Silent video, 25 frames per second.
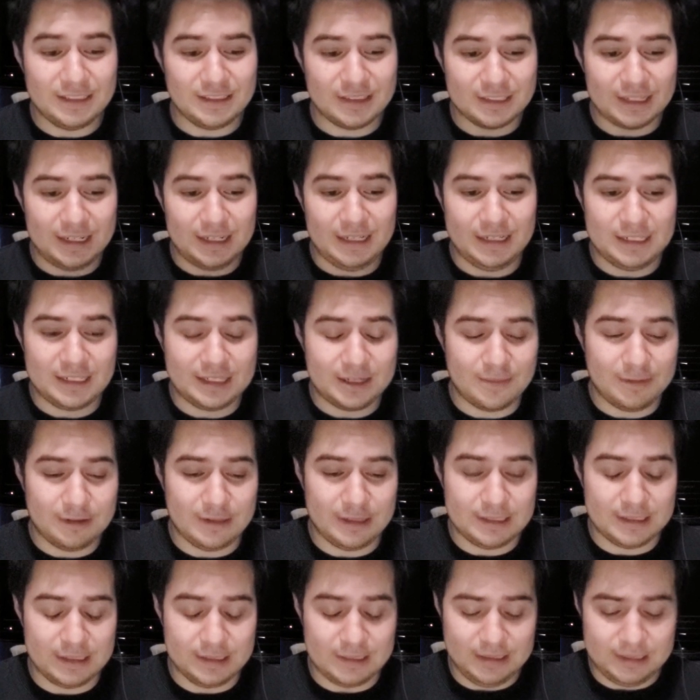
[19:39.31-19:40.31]
in some
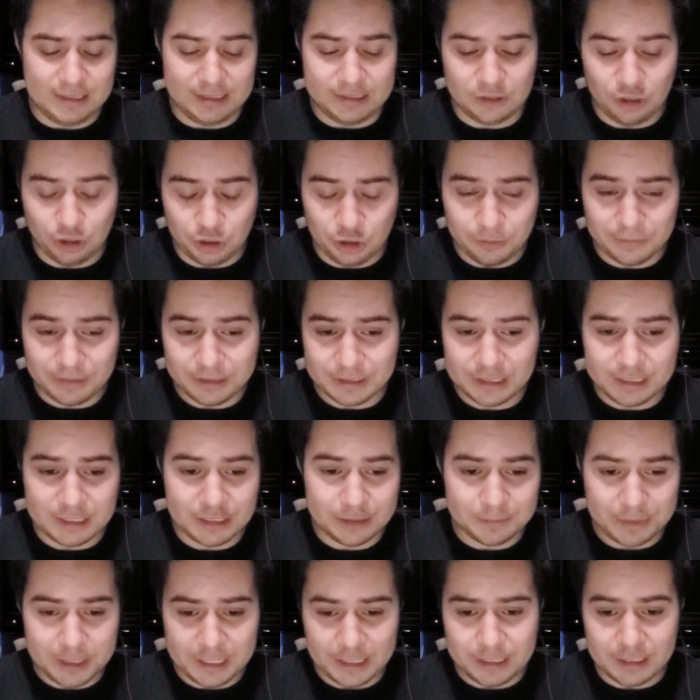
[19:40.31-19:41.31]
of his arguments that
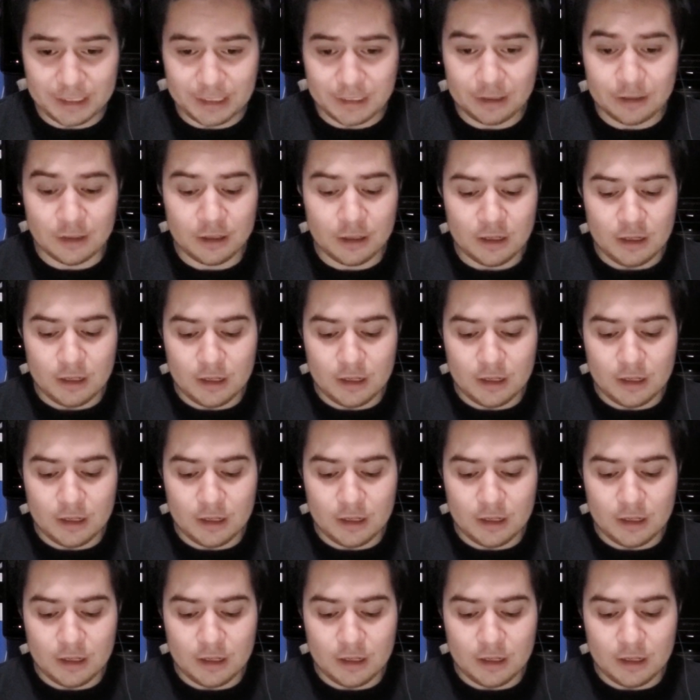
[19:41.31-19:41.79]
he's making.